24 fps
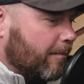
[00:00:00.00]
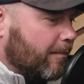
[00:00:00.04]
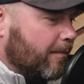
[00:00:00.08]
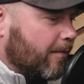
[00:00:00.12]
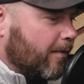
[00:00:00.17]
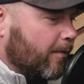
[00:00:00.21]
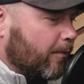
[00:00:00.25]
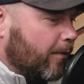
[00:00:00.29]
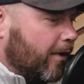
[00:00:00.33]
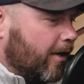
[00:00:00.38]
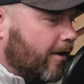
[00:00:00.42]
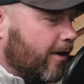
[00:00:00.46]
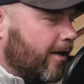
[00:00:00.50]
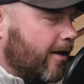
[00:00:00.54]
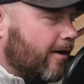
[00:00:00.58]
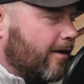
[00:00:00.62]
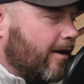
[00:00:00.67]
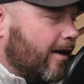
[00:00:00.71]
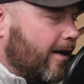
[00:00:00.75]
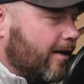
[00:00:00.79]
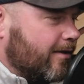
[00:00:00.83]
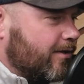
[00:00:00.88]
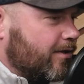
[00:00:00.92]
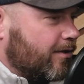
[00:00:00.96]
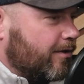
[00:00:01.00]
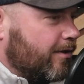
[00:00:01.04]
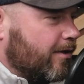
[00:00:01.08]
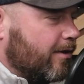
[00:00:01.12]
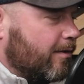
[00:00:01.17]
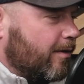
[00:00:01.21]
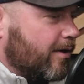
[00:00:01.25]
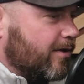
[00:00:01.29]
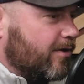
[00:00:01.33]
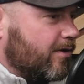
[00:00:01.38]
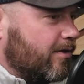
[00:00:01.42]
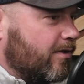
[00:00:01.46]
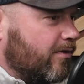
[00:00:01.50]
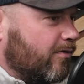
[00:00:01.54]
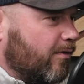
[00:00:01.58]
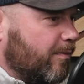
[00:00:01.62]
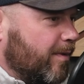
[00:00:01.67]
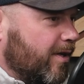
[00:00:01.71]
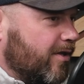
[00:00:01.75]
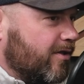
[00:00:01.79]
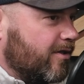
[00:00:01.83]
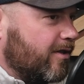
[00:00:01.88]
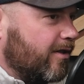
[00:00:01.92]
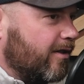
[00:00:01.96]
We are here to answer your questions from
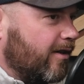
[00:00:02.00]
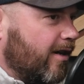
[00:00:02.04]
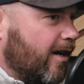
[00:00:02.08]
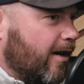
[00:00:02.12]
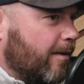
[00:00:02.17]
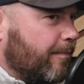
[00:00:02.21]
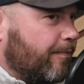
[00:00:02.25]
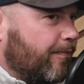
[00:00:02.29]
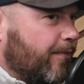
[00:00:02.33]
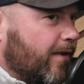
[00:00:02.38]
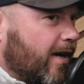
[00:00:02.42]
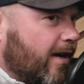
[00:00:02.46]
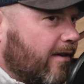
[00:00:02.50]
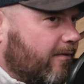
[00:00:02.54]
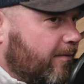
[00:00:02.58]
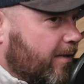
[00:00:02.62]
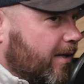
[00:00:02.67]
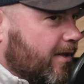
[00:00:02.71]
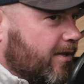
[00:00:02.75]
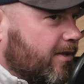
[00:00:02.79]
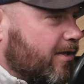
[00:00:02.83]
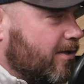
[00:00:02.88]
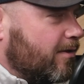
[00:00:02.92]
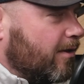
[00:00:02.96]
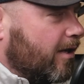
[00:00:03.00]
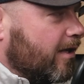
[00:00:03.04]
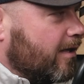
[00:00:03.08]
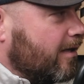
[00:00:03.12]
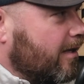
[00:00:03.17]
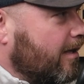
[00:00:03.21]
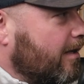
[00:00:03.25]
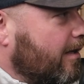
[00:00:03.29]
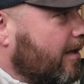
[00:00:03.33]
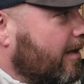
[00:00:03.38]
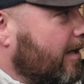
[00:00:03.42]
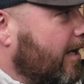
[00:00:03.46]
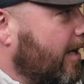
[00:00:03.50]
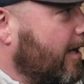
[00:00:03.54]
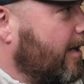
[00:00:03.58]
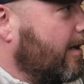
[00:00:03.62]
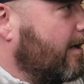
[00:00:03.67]
Instagram. I've been instructed that